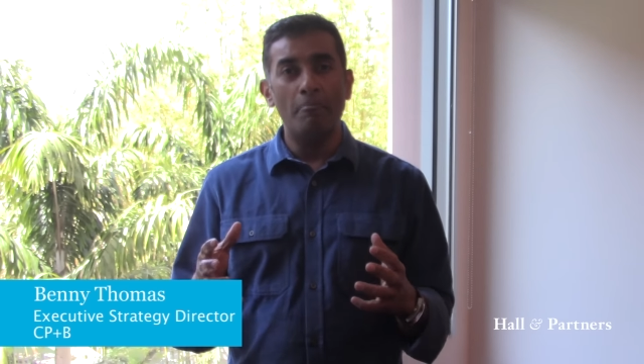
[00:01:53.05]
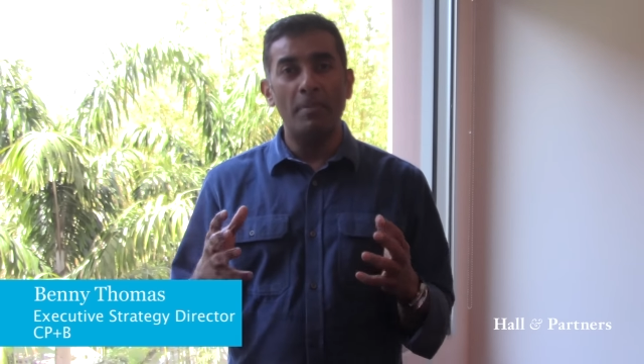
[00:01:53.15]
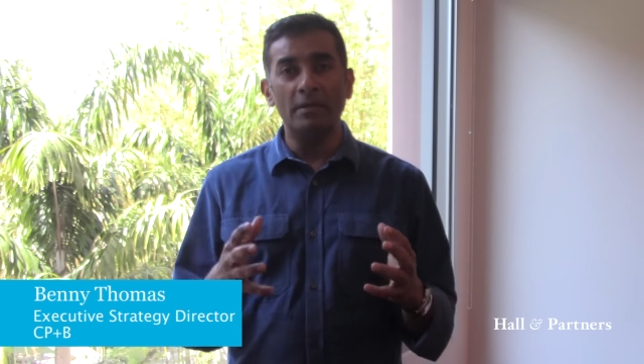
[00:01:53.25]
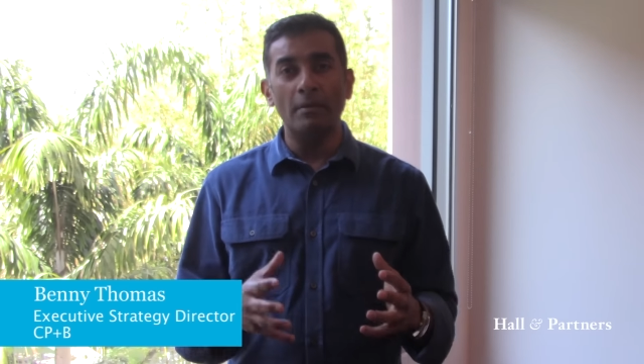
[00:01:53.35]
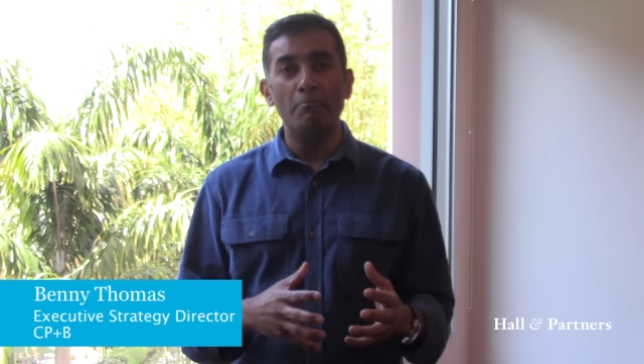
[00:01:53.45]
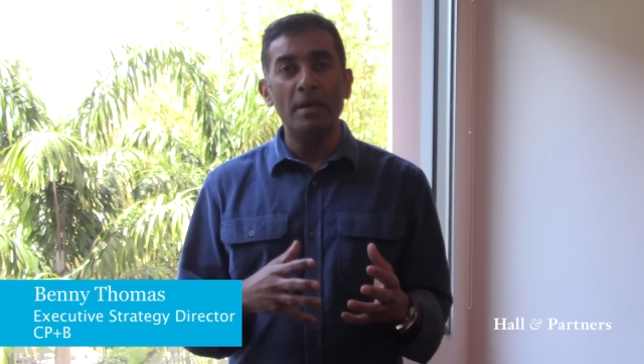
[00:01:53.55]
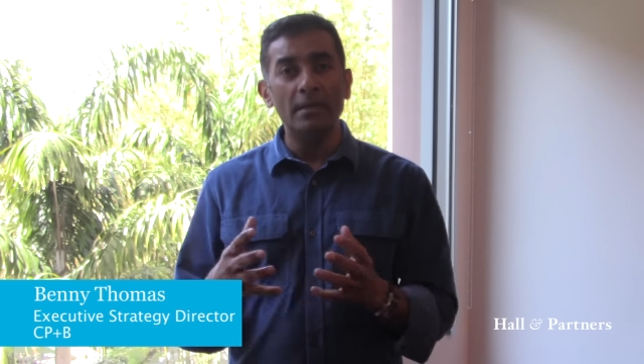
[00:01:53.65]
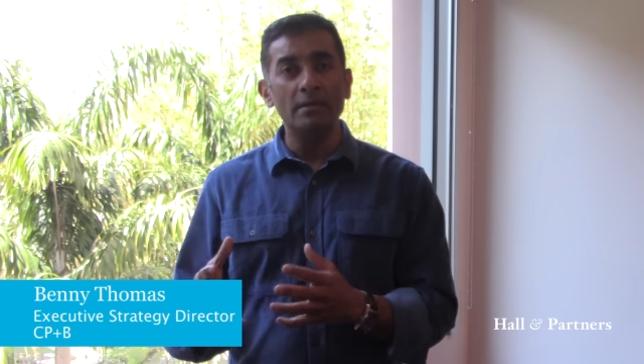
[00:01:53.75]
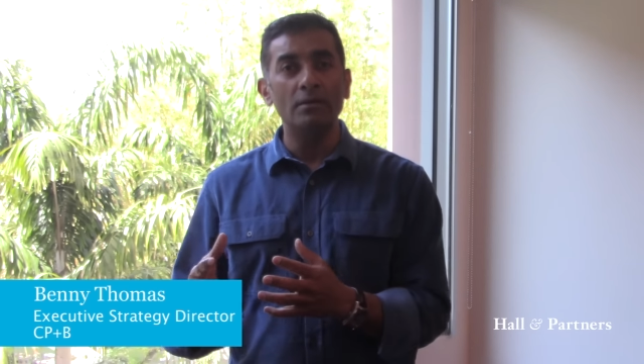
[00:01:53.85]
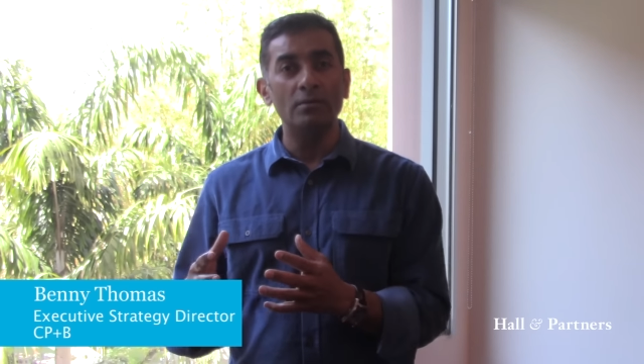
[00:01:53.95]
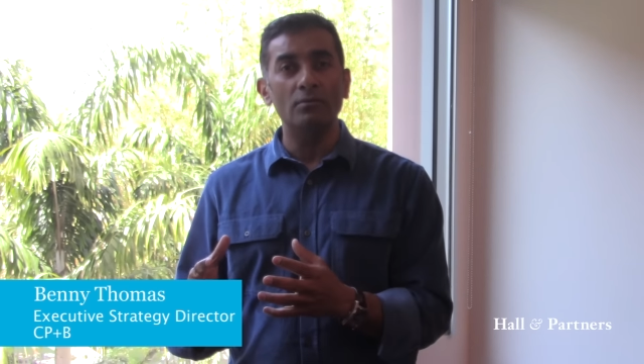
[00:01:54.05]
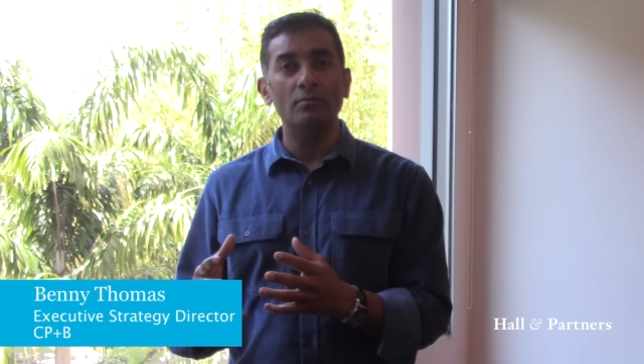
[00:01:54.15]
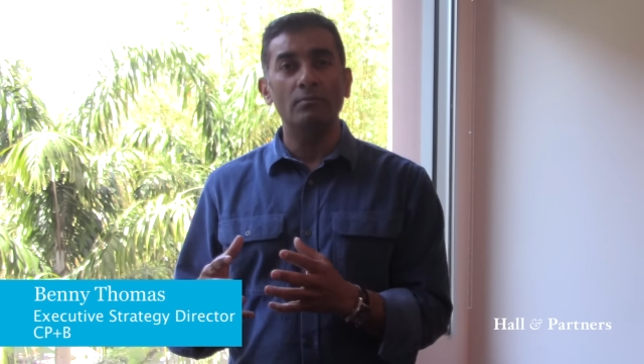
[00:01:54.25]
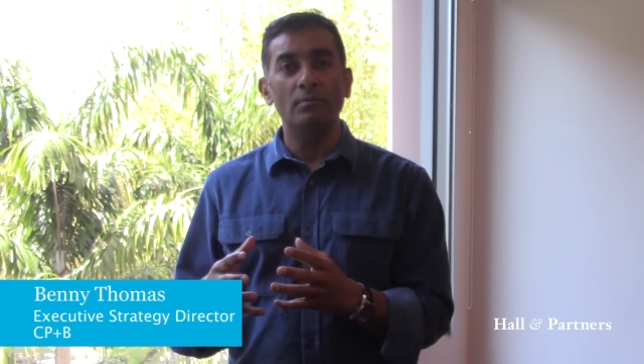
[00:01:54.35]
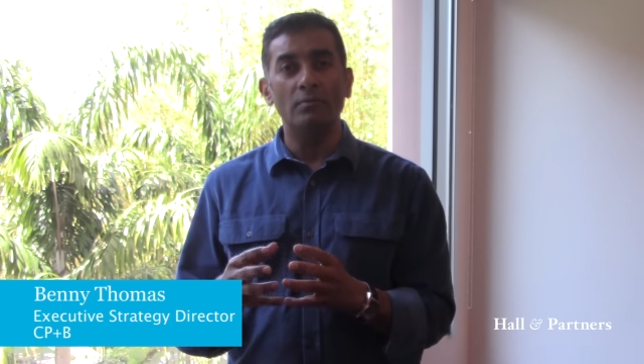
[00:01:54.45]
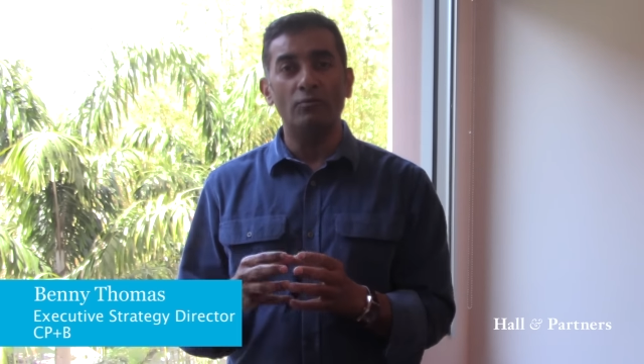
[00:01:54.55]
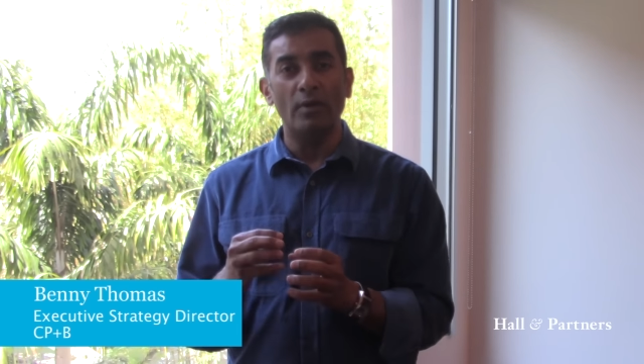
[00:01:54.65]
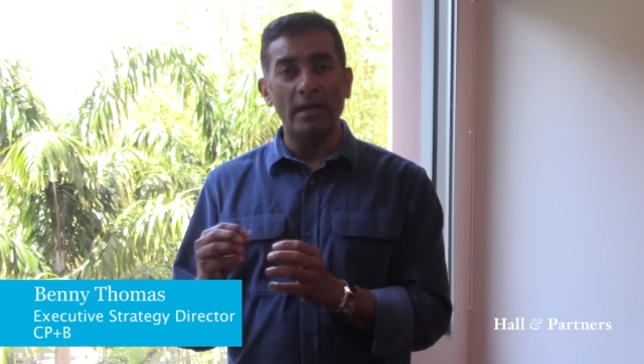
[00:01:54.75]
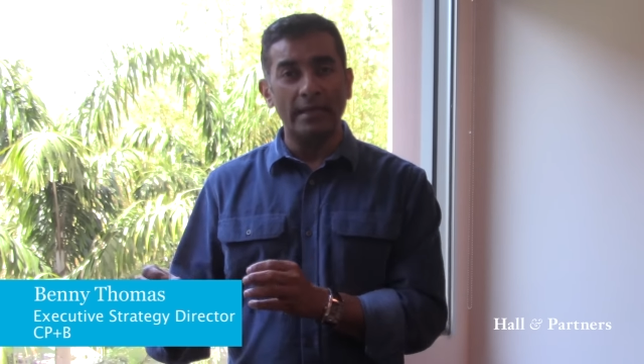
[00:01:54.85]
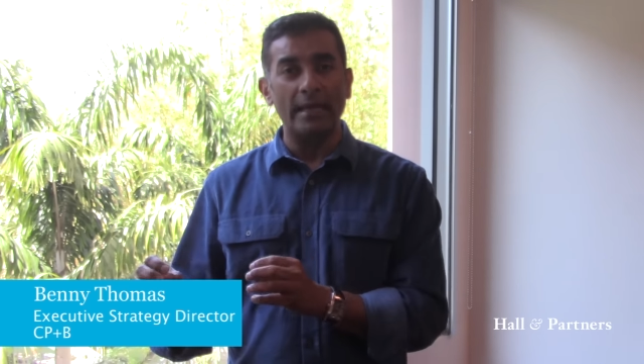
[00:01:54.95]
but the minute you
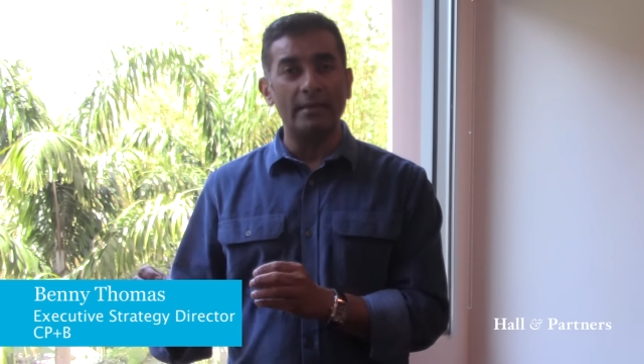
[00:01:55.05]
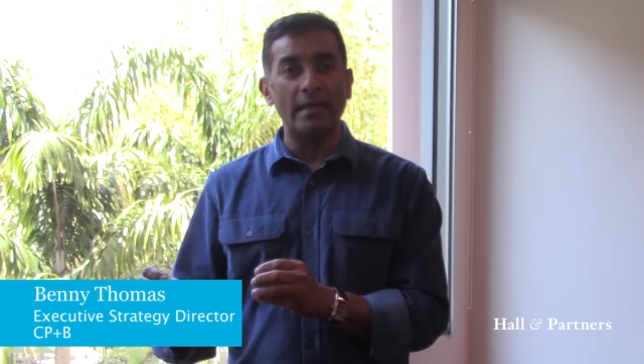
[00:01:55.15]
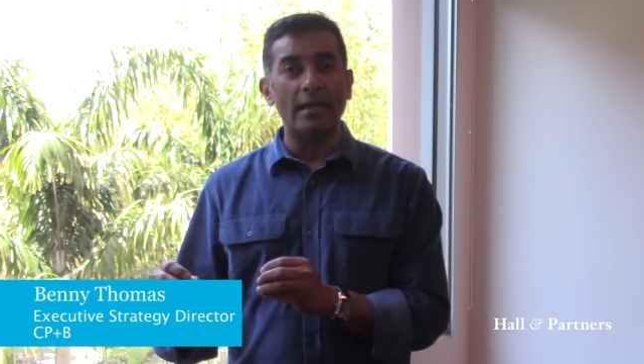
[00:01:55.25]
relegate